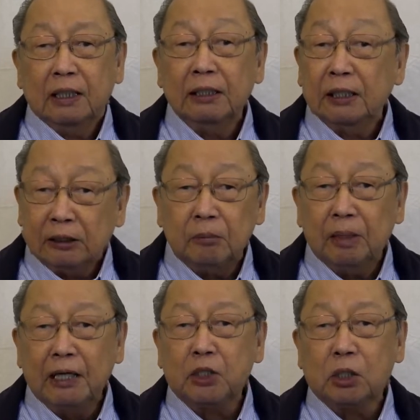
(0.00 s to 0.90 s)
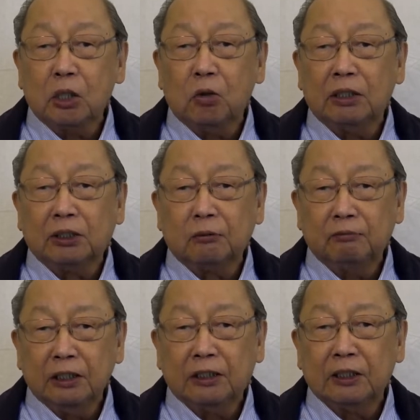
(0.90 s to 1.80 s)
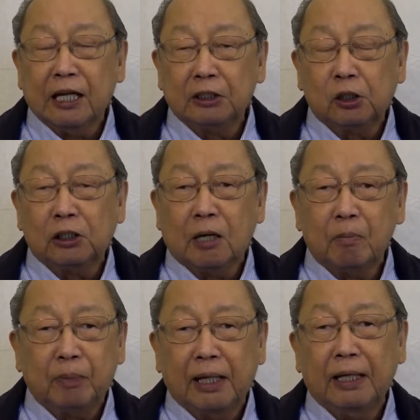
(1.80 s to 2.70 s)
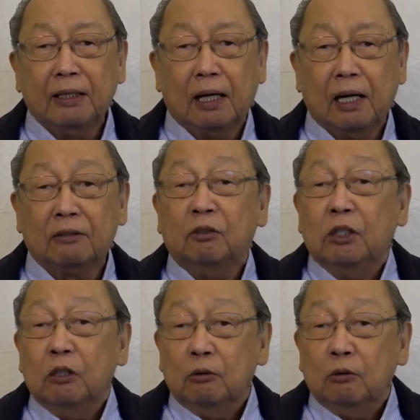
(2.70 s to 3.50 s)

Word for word: and that the main slogans of the international campaign are